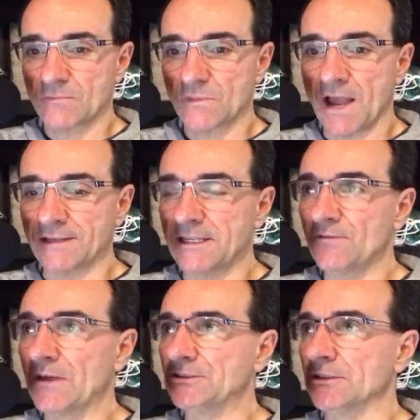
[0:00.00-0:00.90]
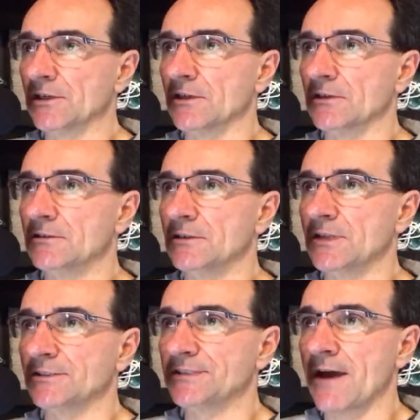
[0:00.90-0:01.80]
on defense, you look at the
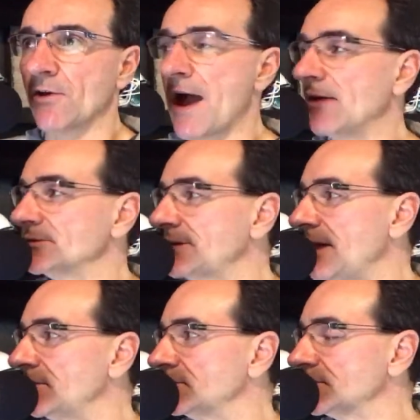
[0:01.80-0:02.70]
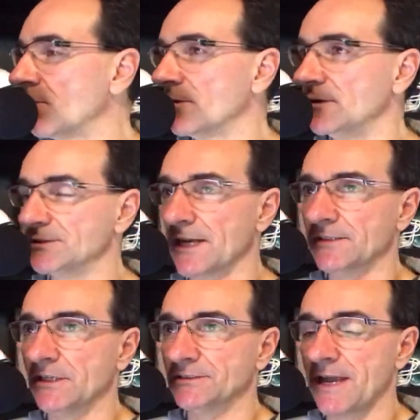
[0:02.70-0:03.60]
touchdown Ohio State scored, their second
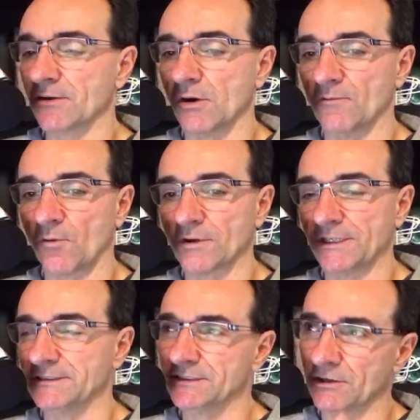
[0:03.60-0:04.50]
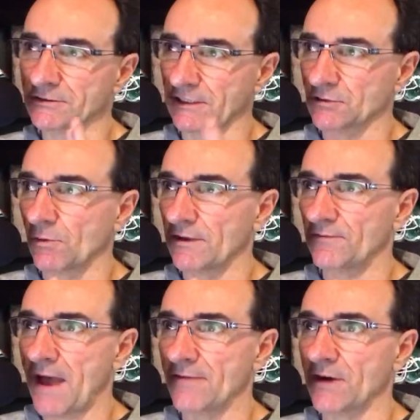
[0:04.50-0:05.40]
touchdown to go up 14-0. It was like a
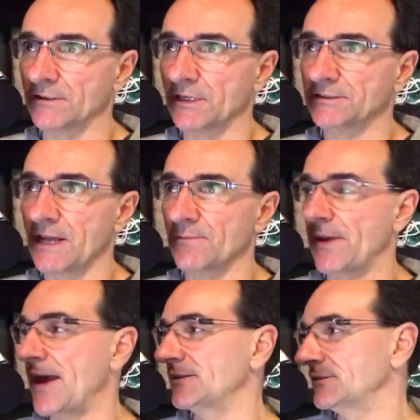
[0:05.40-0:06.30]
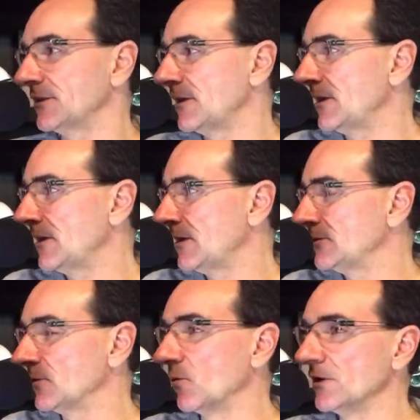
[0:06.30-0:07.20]
25-yard touchdown pass
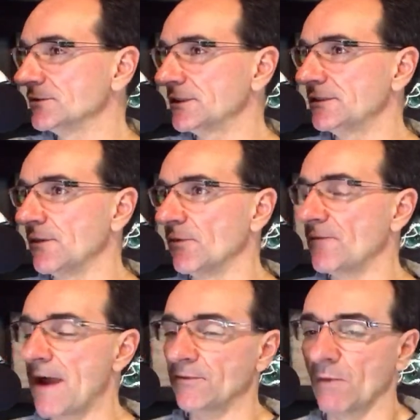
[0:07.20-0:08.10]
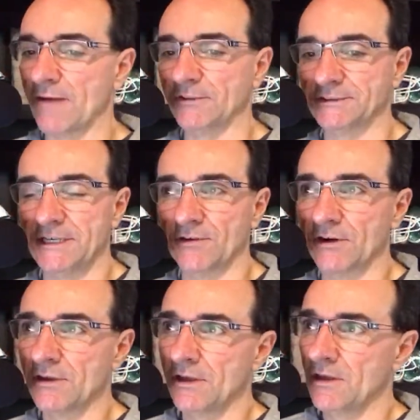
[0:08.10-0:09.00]
to Wilson, number 5, the wide receiver.
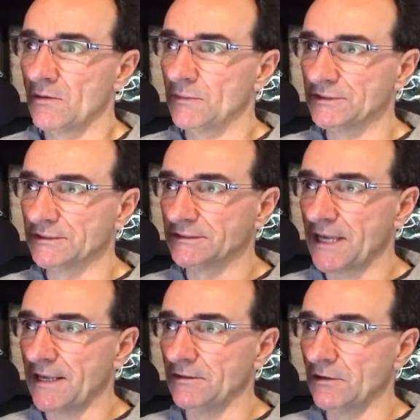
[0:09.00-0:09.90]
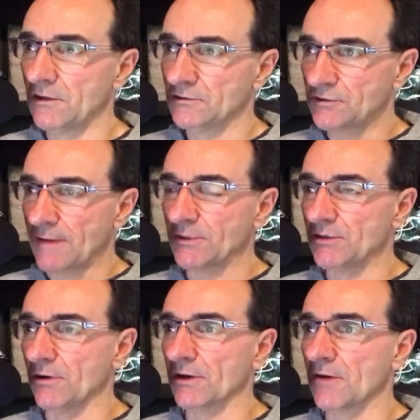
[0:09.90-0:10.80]
Michigan State dropped
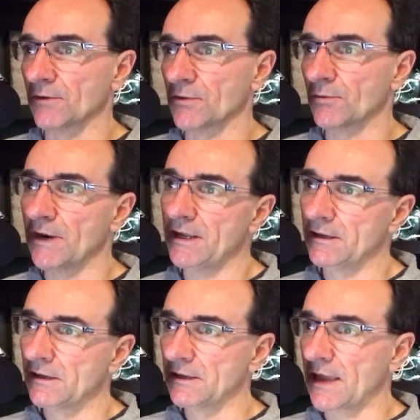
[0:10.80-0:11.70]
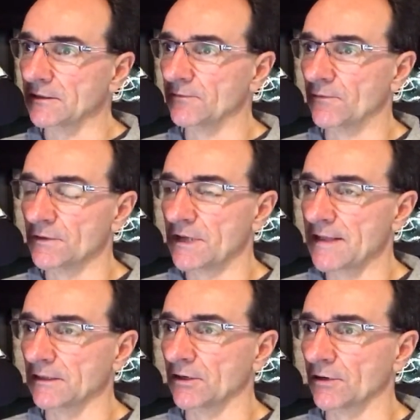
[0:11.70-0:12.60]
into a cover 3.
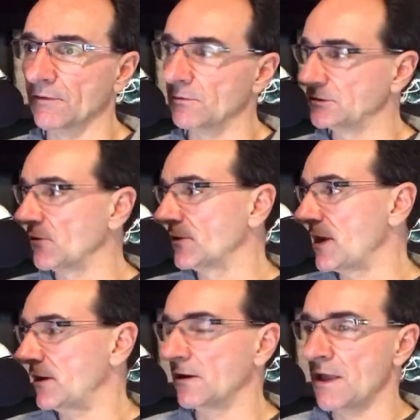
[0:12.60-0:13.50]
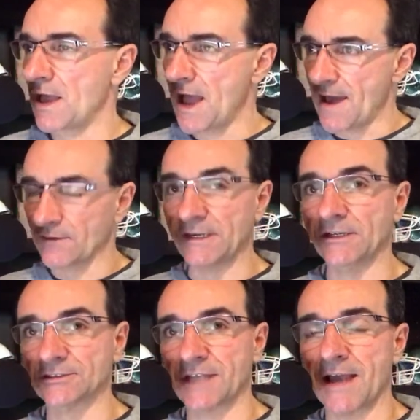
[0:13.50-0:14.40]
Kalen Gervin was over there on the
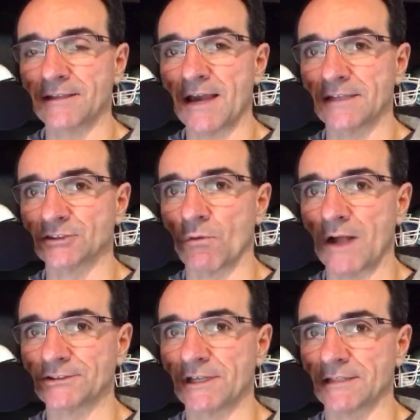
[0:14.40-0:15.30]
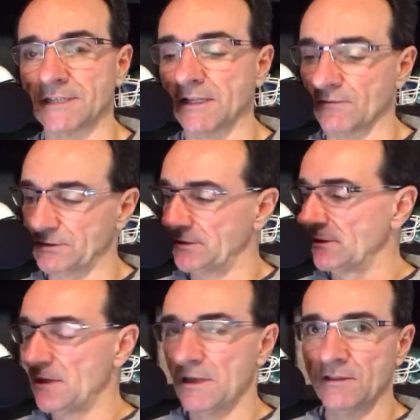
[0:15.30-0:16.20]
near sideline, as you're watching on television,
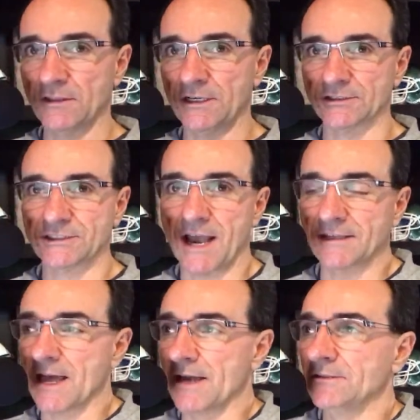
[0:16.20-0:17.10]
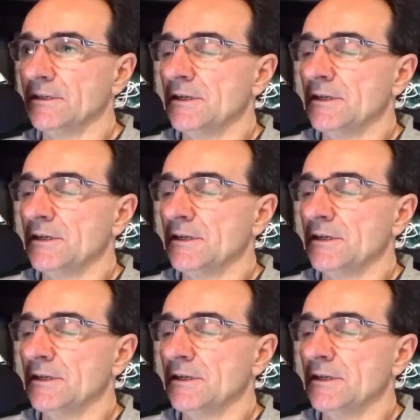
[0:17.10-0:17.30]
the near sideline.